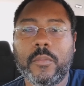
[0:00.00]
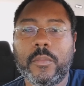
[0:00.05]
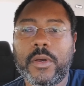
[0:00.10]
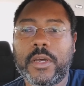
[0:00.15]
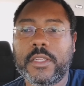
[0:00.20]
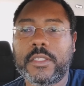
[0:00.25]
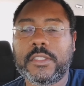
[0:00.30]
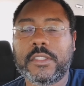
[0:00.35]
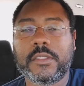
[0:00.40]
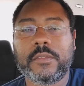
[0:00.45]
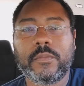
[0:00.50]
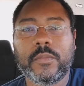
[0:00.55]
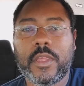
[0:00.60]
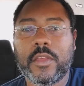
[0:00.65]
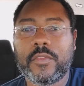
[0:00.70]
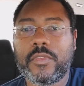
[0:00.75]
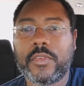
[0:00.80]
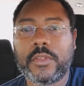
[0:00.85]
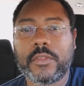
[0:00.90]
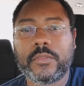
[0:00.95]
But
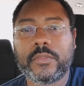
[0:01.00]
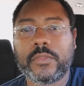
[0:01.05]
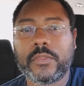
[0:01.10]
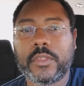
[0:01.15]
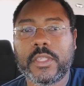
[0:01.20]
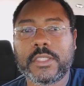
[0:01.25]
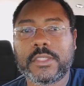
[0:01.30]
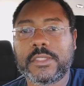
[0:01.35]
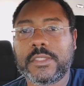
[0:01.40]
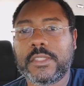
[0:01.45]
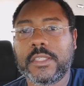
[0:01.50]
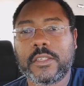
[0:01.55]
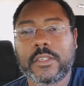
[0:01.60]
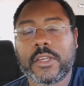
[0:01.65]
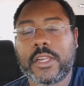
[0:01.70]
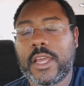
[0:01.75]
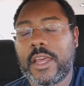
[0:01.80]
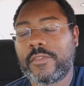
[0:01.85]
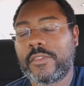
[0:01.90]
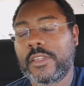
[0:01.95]
if it's still
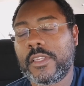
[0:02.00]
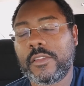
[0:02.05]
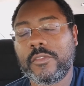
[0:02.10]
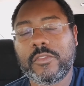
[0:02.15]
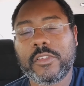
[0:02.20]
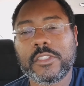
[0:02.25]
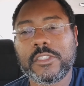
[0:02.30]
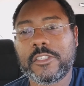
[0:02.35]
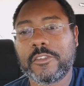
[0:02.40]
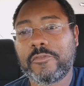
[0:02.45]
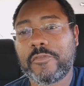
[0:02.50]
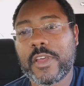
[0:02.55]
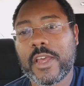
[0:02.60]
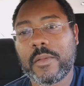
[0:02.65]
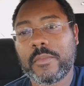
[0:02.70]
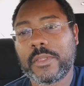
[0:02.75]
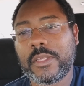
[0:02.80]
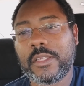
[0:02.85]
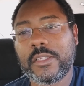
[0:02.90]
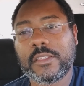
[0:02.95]
going to have to convince the
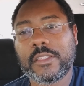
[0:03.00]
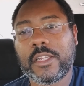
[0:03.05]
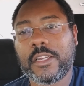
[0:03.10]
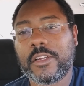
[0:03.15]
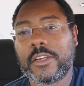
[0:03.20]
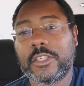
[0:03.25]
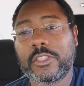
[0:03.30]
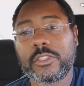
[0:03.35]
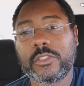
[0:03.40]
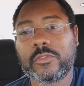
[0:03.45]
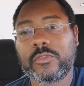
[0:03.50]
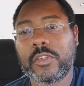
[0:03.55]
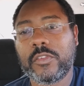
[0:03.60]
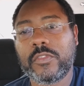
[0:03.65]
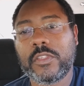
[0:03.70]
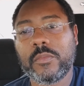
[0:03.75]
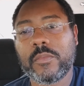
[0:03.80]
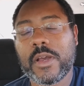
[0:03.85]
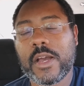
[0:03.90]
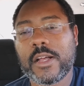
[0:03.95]
family that
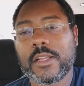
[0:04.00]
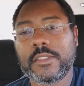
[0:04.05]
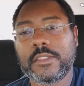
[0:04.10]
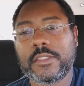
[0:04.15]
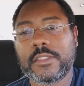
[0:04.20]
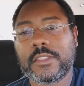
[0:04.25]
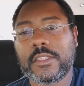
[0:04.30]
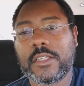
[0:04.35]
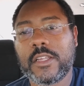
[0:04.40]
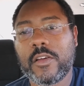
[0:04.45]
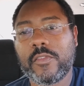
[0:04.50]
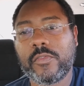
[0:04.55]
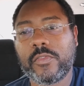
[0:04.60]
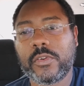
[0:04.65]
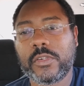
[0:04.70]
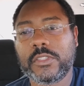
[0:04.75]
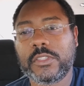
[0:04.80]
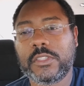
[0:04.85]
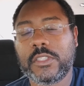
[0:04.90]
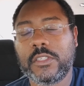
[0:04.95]
150 miles is enough
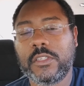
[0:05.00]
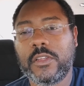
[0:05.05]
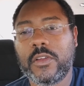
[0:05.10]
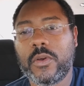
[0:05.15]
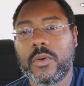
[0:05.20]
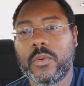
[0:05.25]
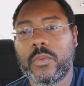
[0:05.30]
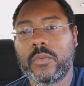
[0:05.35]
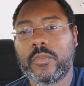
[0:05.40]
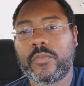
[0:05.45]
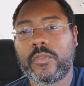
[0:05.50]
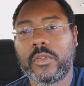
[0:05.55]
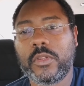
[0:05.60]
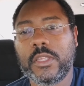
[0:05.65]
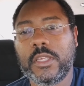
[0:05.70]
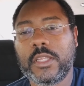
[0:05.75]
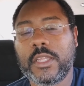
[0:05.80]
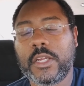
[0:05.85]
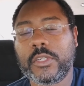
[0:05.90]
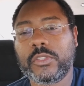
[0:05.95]
for us to go
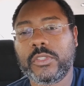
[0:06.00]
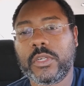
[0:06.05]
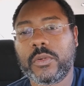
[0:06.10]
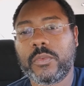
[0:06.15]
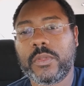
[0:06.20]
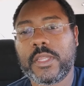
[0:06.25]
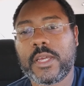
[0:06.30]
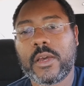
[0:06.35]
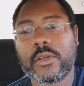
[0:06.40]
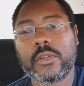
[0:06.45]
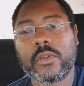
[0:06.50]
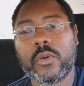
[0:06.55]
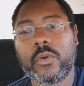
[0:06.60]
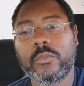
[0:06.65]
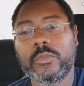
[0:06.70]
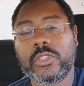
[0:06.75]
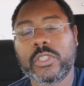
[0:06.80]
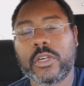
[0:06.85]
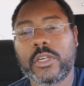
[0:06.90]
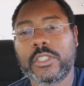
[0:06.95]
fully electric without
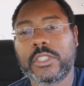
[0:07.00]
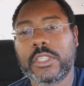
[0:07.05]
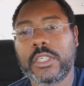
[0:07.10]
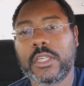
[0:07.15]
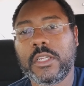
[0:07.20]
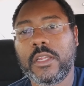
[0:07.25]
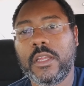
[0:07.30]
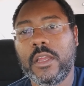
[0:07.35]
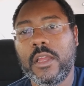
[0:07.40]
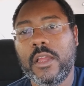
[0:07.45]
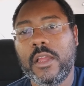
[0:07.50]
home charging.